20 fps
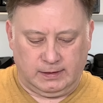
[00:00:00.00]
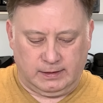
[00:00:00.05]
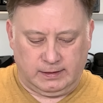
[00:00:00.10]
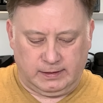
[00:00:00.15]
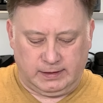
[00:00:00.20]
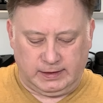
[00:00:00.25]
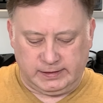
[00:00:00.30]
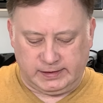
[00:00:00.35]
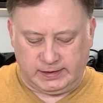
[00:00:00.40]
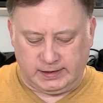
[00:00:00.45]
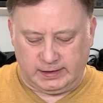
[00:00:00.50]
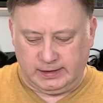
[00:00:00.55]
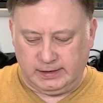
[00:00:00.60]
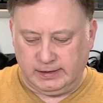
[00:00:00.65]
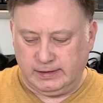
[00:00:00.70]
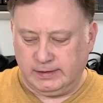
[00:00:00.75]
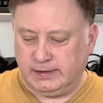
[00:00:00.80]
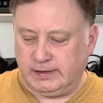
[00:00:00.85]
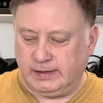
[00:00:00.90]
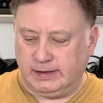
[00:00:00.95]
This
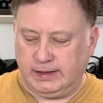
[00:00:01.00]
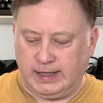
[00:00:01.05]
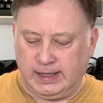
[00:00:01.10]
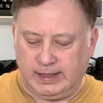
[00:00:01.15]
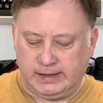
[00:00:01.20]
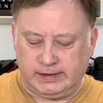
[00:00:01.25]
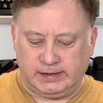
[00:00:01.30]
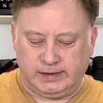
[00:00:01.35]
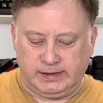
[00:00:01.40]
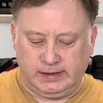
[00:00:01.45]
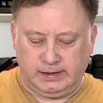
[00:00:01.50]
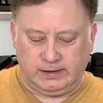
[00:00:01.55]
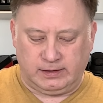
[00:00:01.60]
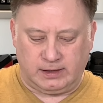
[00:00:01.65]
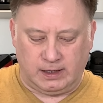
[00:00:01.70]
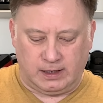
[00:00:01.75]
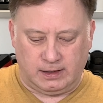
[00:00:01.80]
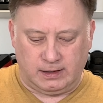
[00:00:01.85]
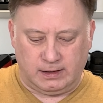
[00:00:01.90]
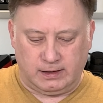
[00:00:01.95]
is an SD
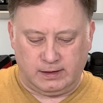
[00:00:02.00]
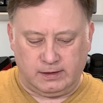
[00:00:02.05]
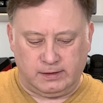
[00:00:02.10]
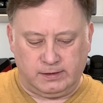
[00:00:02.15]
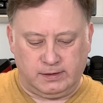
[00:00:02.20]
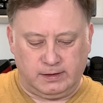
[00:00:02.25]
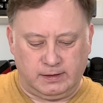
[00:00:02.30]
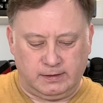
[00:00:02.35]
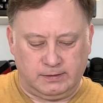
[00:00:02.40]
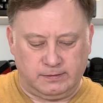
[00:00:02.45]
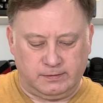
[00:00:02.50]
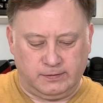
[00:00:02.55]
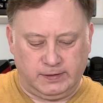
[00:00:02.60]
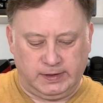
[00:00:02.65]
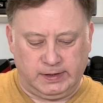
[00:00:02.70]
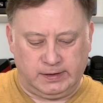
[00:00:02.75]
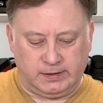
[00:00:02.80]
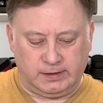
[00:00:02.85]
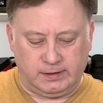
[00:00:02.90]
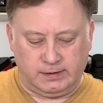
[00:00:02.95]
card
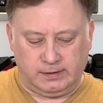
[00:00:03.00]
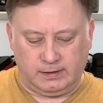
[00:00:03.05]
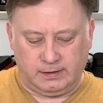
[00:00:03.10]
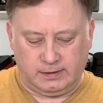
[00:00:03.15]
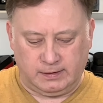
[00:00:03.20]
reader